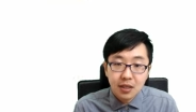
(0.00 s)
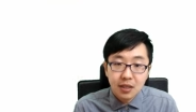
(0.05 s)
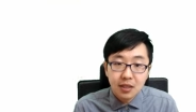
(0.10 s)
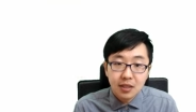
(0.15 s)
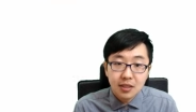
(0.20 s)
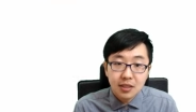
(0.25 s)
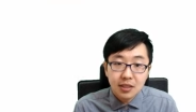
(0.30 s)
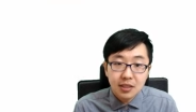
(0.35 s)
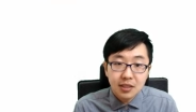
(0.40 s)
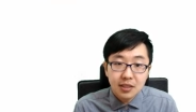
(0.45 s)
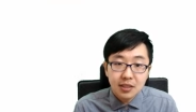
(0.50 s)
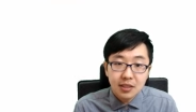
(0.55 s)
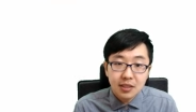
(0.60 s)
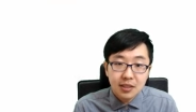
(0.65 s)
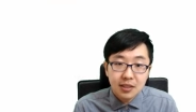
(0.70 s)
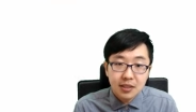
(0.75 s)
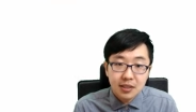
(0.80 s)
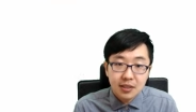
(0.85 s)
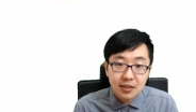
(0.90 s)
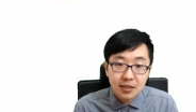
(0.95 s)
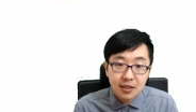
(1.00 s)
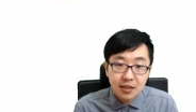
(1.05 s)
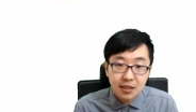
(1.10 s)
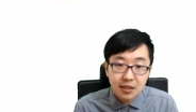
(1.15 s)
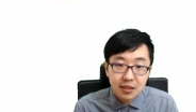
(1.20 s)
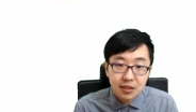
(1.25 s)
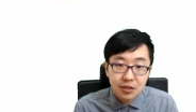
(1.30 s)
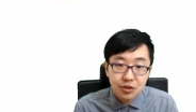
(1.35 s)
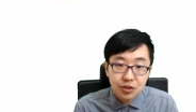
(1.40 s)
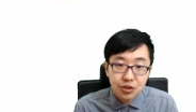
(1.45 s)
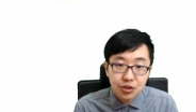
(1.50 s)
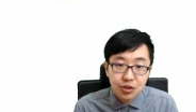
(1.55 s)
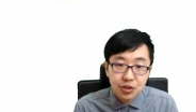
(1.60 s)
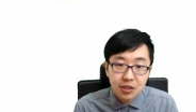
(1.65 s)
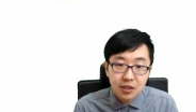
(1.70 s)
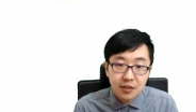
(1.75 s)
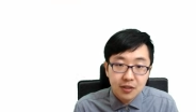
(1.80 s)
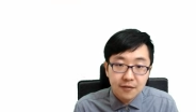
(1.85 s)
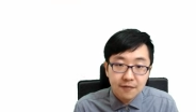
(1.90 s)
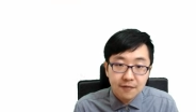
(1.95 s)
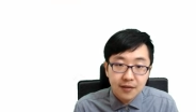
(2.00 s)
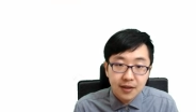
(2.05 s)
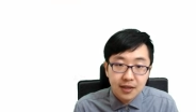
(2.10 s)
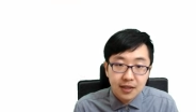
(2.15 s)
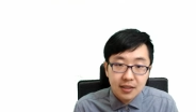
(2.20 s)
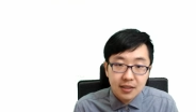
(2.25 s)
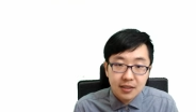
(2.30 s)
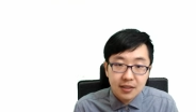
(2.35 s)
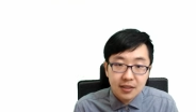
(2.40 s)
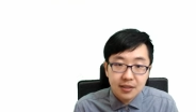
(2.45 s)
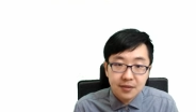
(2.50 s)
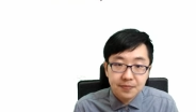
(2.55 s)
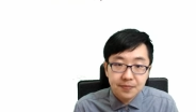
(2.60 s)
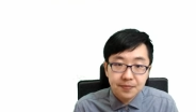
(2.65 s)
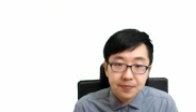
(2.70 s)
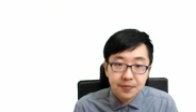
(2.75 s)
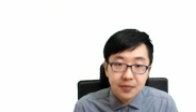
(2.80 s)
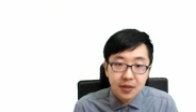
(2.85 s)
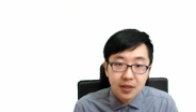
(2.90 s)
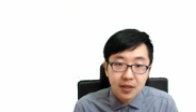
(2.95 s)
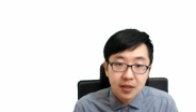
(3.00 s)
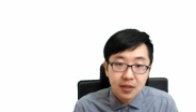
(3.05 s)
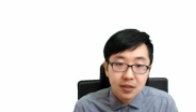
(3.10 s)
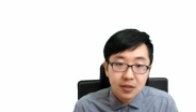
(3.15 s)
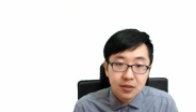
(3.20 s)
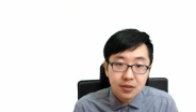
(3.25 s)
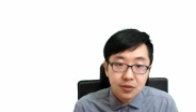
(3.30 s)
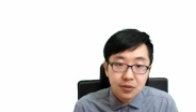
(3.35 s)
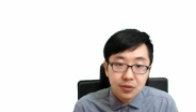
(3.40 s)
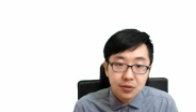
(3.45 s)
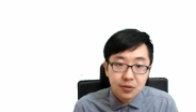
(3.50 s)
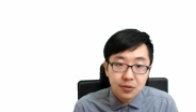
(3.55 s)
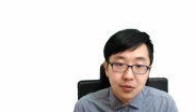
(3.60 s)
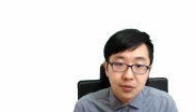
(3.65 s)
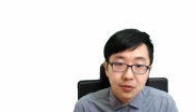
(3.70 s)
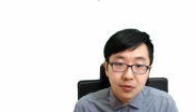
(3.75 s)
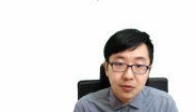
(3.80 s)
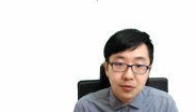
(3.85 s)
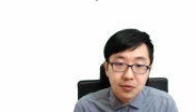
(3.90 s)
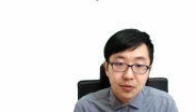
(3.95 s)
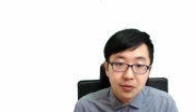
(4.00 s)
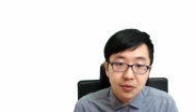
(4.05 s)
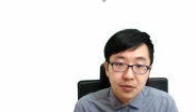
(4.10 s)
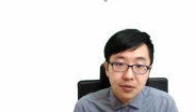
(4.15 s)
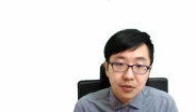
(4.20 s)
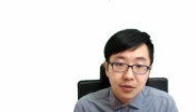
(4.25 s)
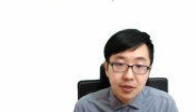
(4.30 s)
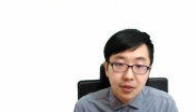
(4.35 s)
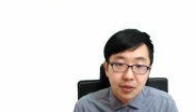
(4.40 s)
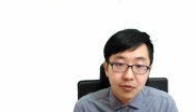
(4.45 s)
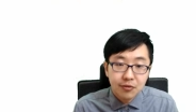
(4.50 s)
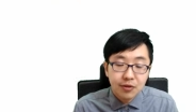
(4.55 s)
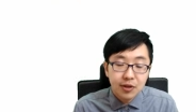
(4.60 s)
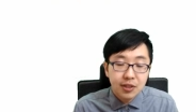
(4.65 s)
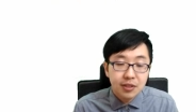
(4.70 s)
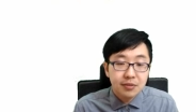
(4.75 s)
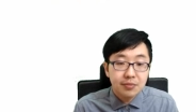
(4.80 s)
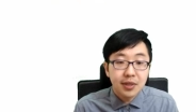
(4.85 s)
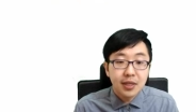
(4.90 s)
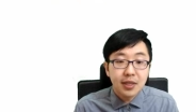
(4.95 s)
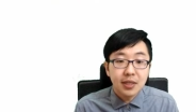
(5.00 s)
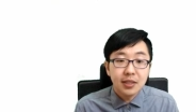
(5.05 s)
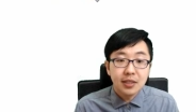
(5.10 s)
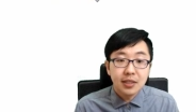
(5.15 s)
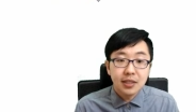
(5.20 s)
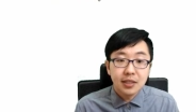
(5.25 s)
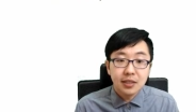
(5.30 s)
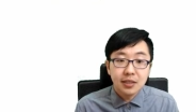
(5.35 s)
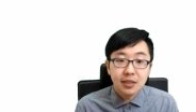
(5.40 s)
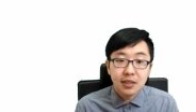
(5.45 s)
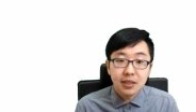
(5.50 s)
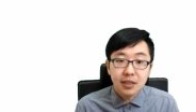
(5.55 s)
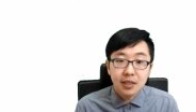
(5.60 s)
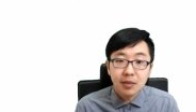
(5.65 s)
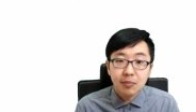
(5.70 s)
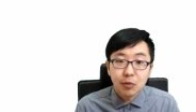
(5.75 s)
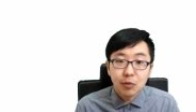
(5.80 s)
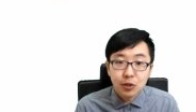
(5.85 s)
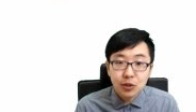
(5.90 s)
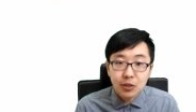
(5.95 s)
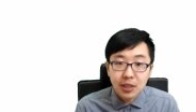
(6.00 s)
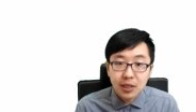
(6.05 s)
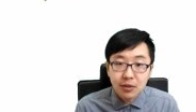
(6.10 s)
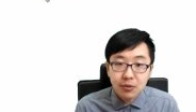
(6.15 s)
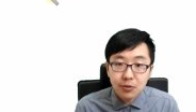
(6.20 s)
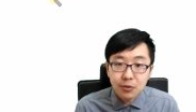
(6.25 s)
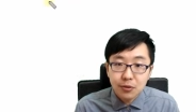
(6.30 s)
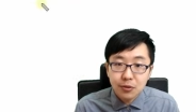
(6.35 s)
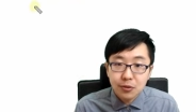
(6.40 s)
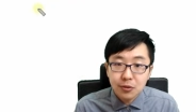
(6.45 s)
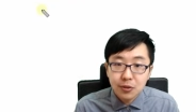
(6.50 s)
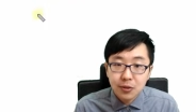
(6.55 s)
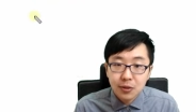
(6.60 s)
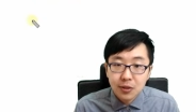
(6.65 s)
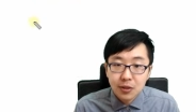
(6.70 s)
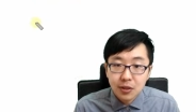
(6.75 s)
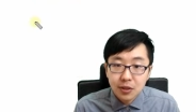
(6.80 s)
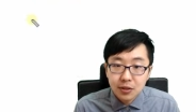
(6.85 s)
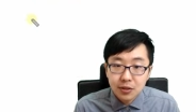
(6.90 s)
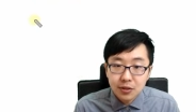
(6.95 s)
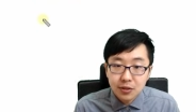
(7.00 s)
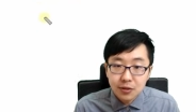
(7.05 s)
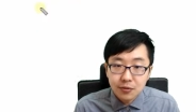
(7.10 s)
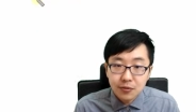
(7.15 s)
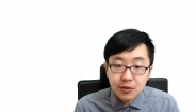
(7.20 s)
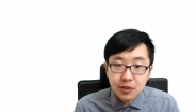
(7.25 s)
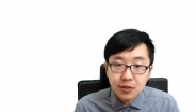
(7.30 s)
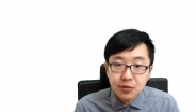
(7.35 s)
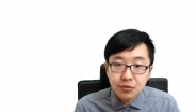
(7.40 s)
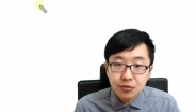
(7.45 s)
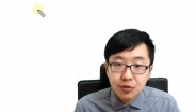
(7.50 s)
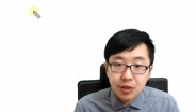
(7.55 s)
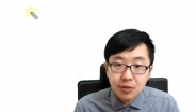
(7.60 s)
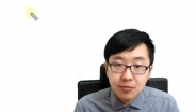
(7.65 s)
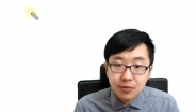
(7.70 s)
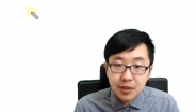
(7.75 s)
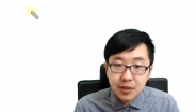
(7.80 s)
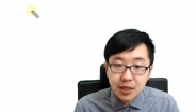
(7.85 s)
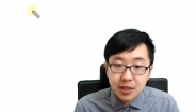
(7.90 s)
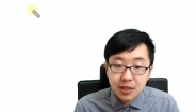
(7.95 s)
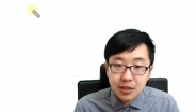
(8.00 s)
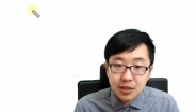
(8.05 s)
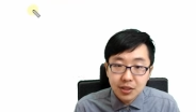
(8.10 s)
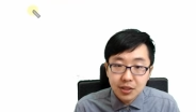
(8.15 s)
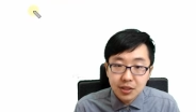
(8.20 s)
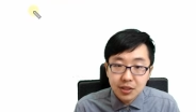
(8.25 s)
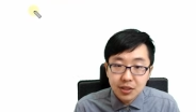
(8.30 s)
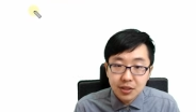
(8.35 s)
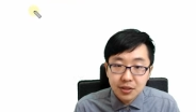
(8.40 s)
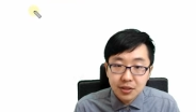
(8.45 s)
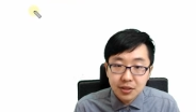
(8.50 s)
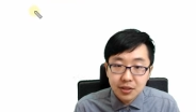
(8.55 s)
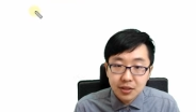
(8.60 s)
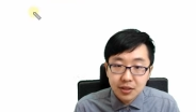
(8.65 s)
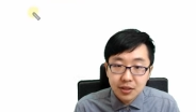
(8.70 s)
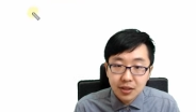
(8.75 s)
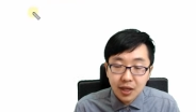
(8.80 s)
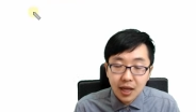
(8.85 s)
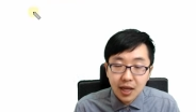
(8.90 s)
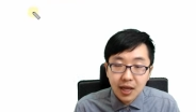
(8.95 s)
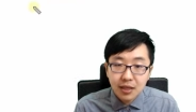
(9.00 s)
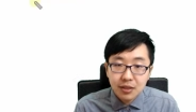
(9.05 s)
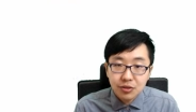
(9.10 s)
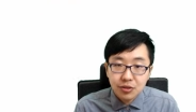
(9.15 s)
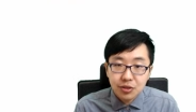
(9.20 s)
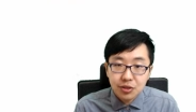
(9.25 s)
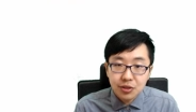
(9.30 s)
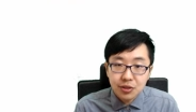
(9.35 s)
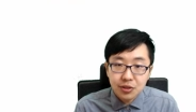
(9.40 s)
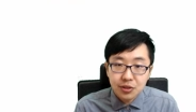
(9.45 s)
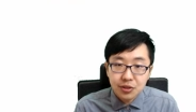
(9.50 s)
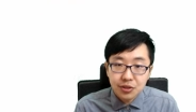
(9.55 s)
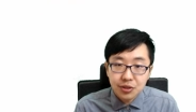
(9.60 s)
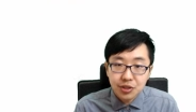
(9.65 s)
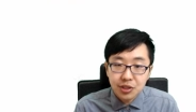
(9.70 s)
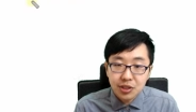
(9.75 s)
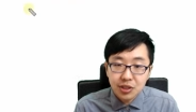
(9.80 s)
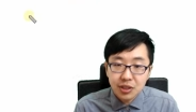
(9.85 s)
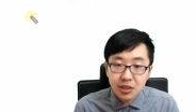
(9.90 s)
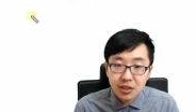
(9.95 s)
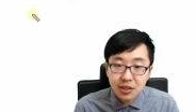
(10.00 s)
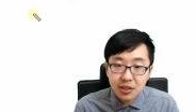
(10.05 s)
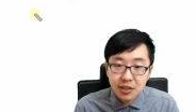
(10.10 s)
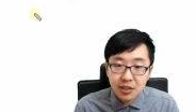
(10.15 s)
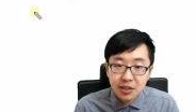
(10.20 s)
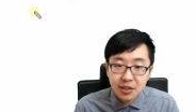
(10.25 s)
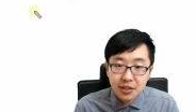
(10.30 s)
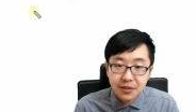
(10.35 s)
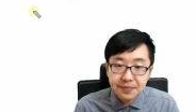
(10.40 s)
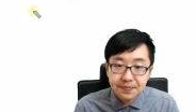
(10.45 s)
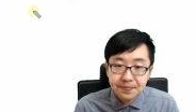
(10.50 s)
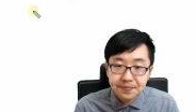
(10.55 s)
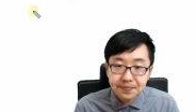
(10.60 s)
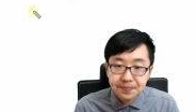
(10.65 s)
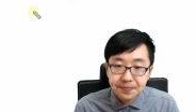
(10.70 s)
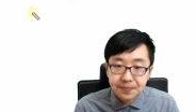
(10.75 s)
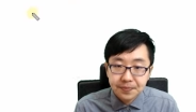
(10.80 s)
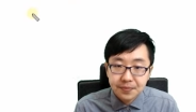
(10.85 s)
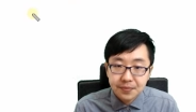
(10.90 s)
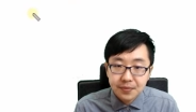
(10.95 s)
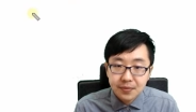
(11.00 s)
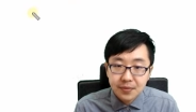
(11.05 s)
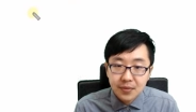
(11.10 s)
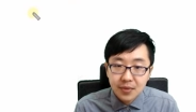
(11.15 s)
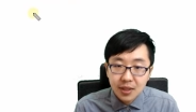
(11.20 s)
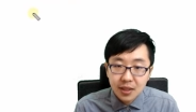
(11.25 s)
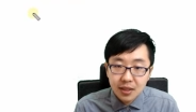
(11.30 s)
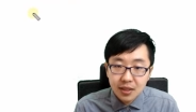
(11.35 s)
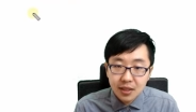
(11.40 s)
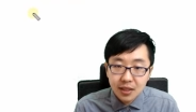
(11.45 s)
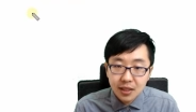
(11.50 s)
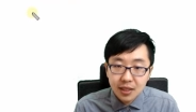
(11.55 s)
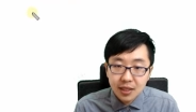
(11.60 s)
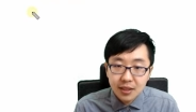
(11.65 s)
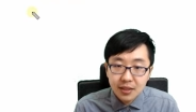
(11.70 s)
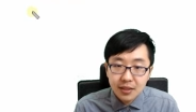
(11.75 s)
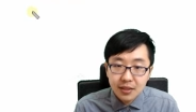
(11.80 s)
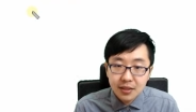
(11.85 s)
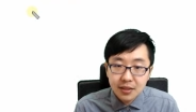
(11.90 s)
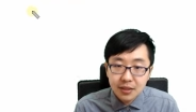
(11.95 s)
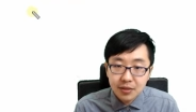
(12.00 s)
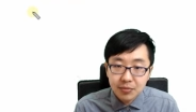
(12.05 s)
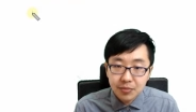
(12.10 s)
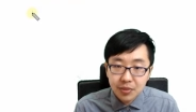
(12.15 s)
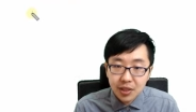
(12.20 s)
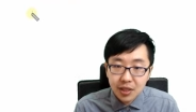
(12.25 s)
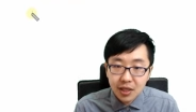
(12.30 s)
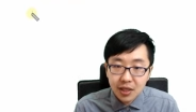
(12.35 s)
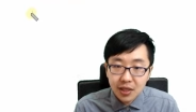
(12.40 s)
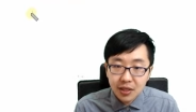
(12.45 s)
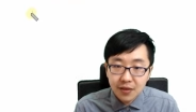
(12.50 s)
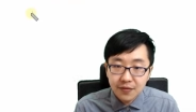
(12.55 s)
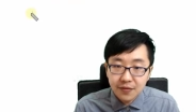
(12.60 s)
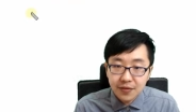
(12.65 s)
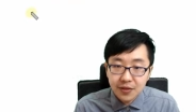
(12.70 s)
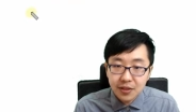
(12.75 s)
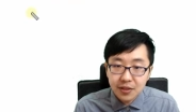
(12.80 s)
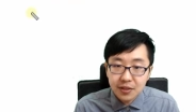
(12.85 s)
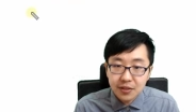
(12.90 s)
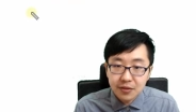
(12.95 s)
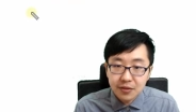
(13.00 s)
This is like shear effect, so raised by the Timoshenko. So once we apply the actual shear here, then the behavior